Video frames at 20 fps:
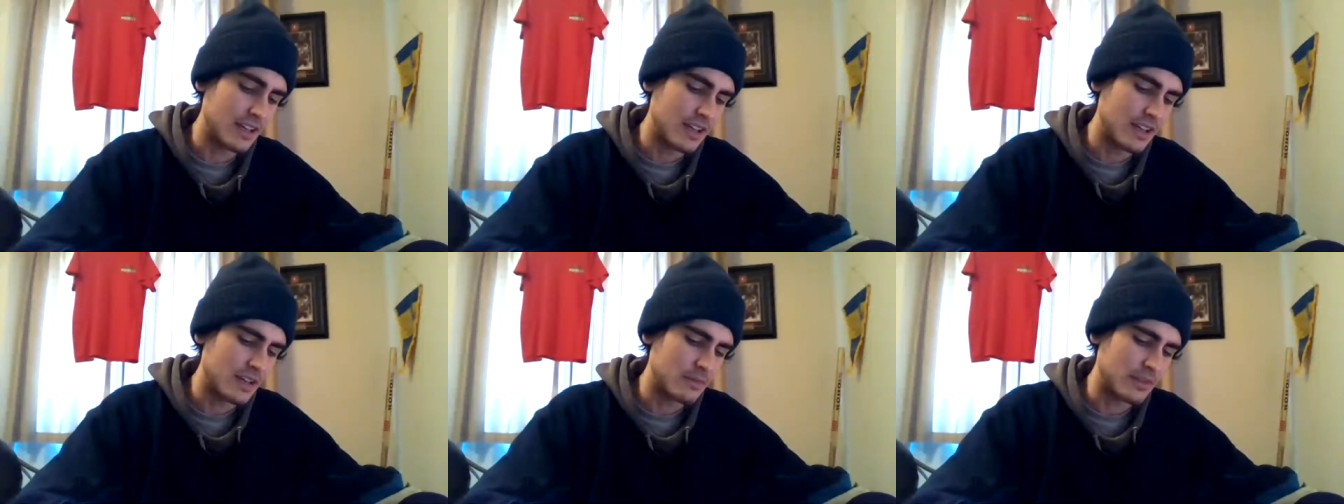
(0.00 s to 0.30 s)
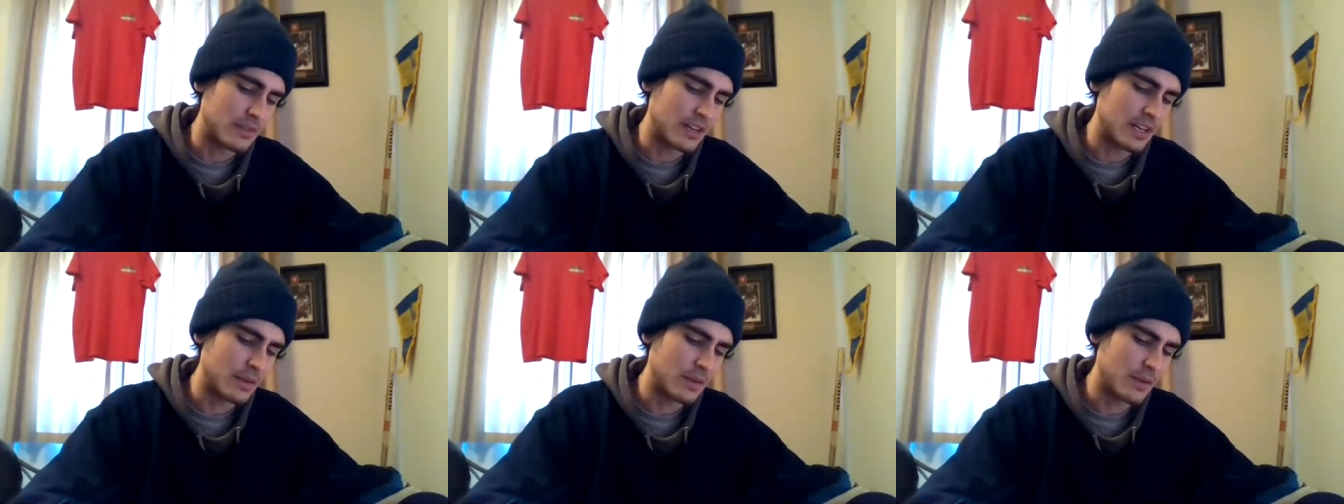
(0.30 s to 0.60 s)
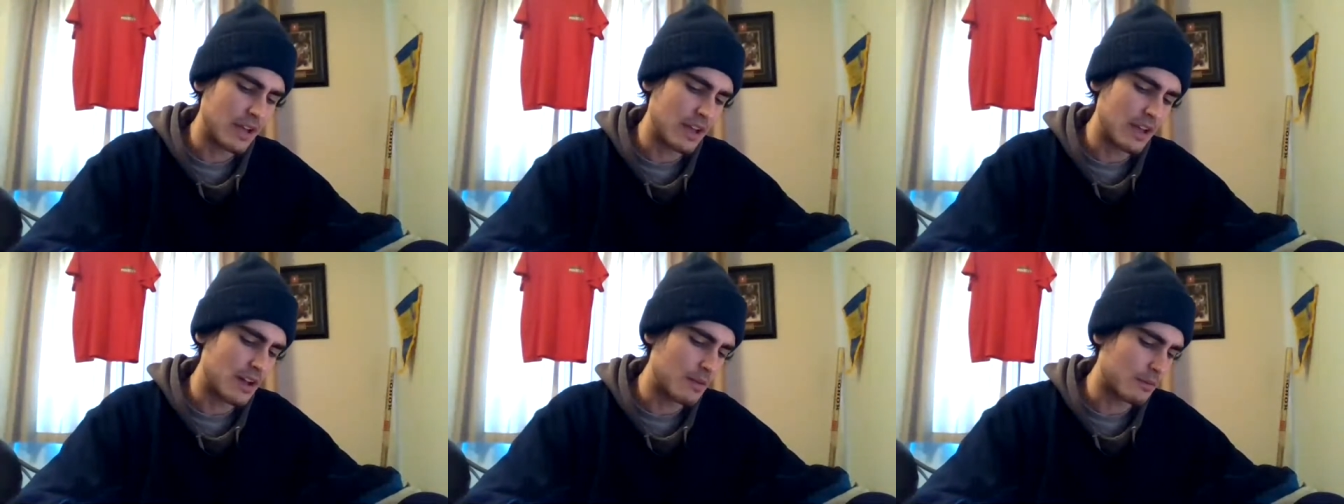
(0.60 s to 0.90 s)
But anyway,
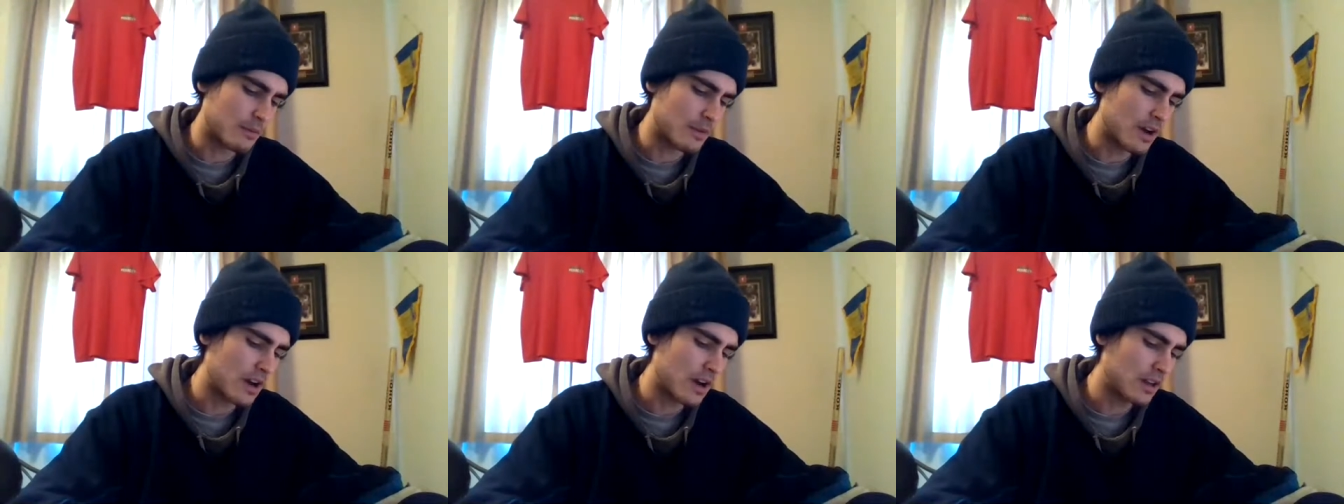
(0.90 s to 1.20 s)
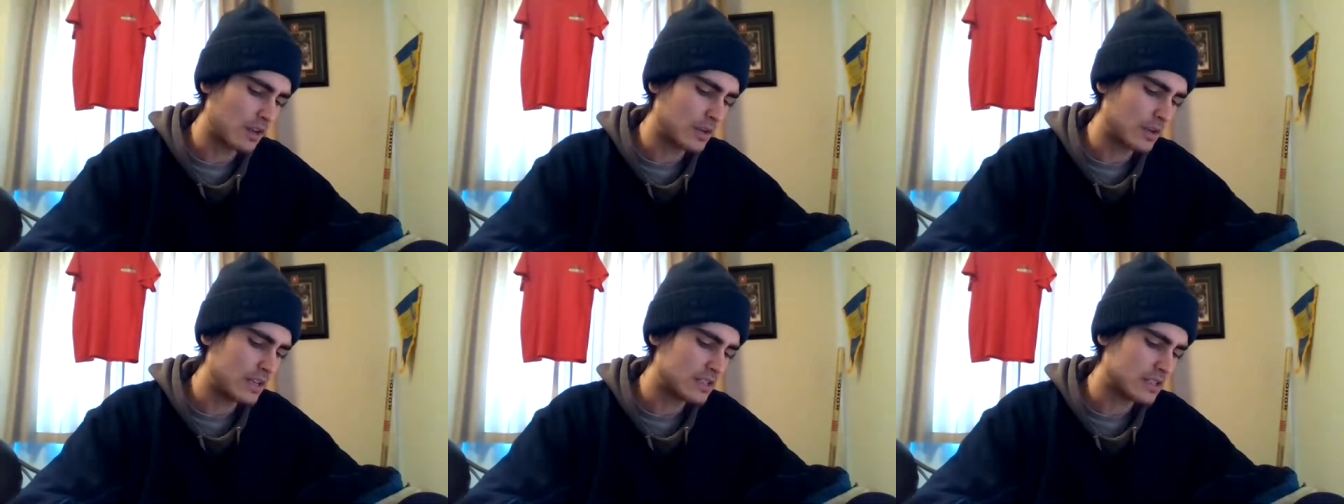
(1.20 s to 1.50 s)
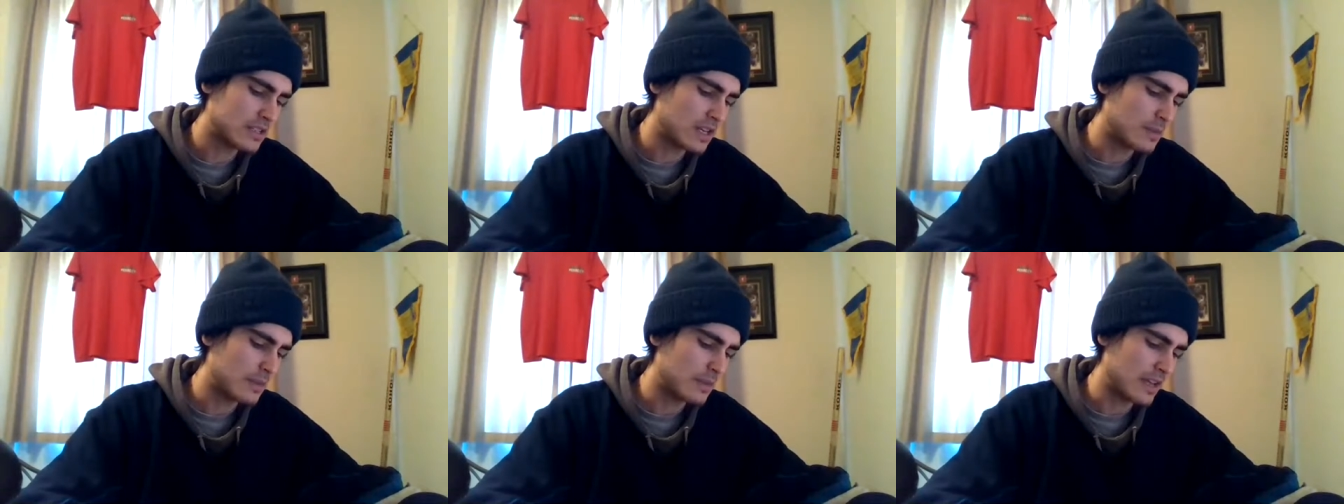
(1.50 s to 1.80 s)
Carlo, he's going
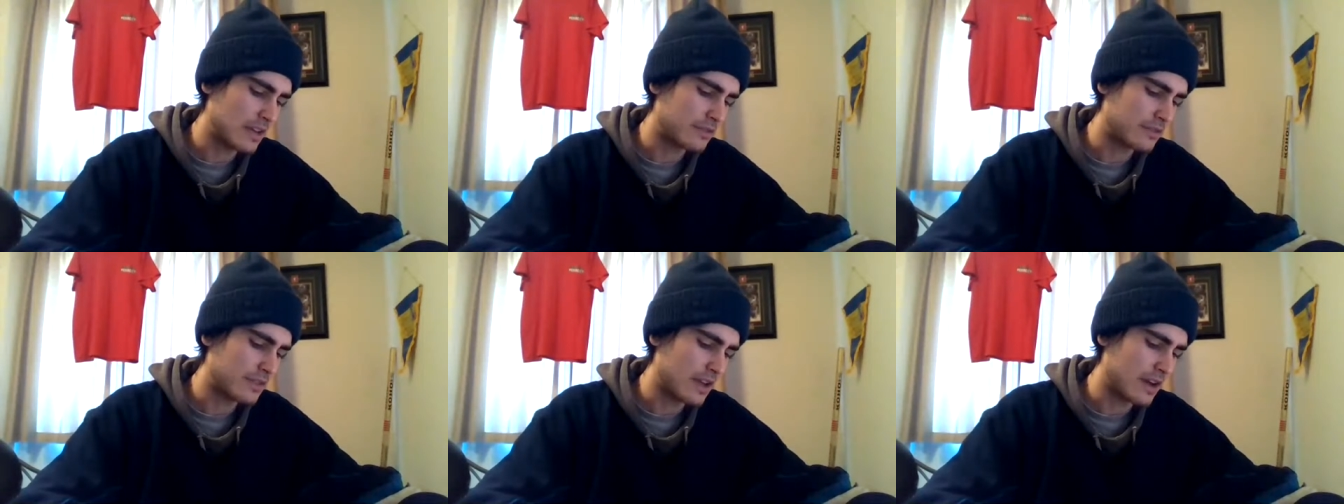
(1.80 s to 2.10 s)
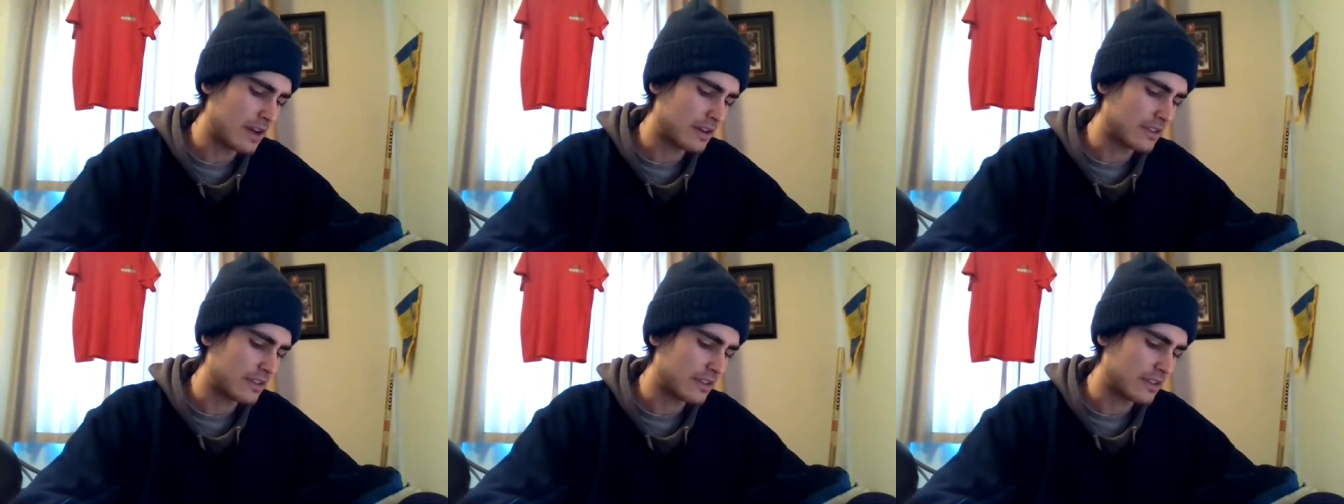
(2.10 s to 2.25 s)
to be out there.